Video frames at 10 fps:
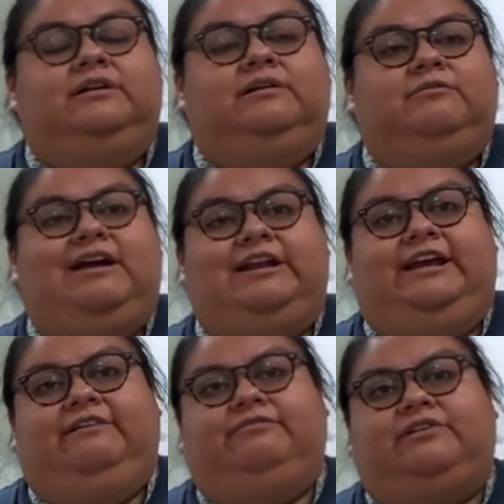
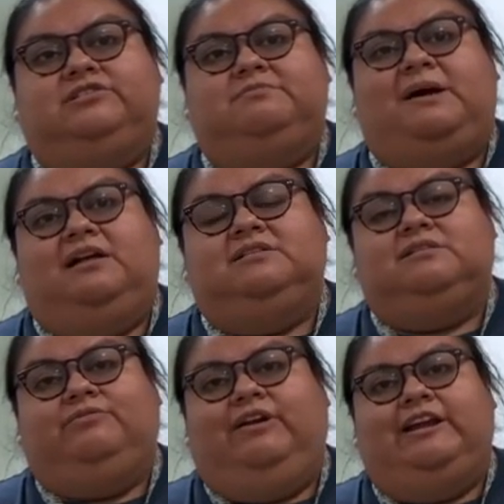ready, first month
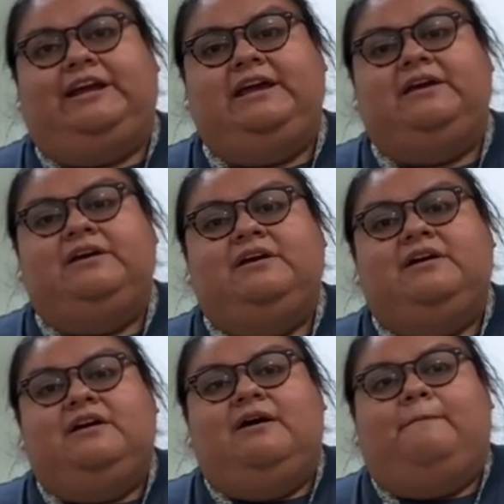ready.
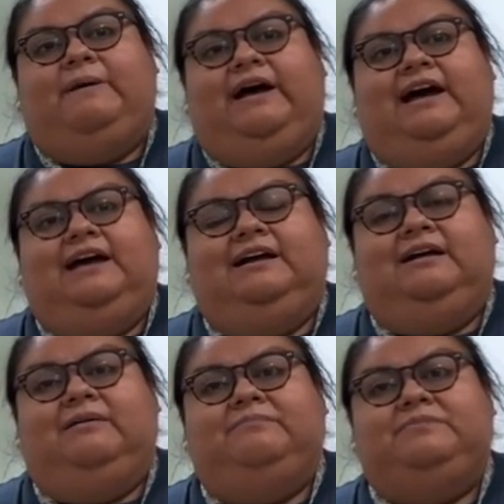But
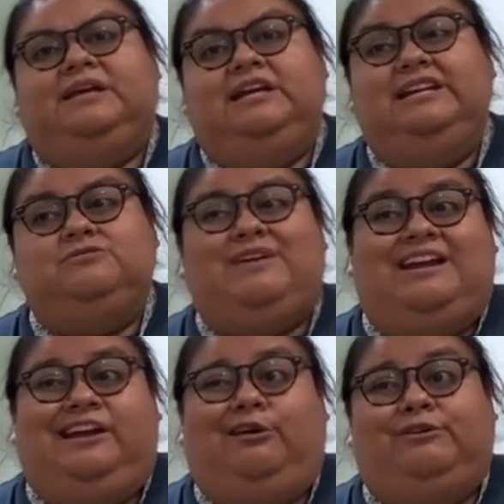it is
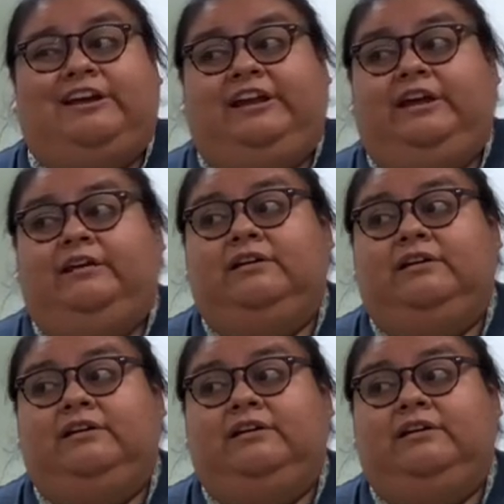ready already.